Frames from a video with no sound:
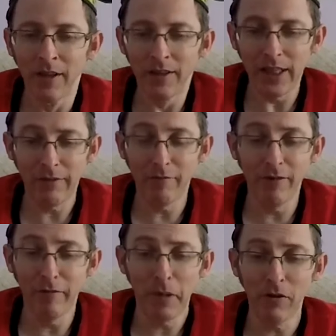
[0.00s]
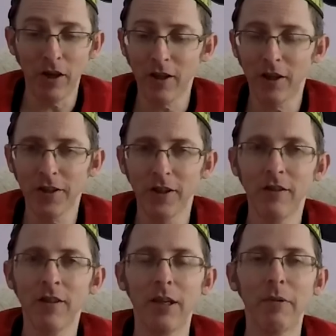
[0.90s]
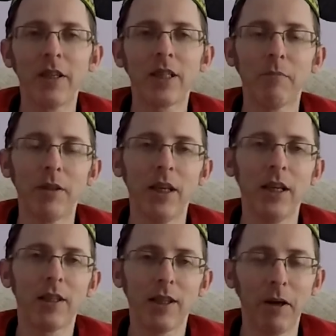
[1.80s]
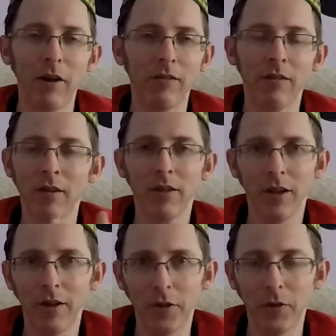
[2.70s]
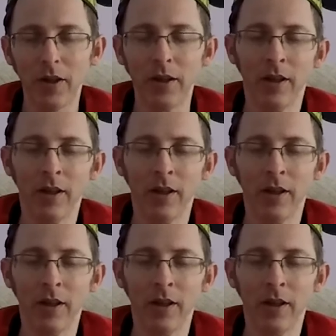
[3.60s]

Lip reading: Navi Riverboat I can't do. It means stepping into the boat. Can't do it.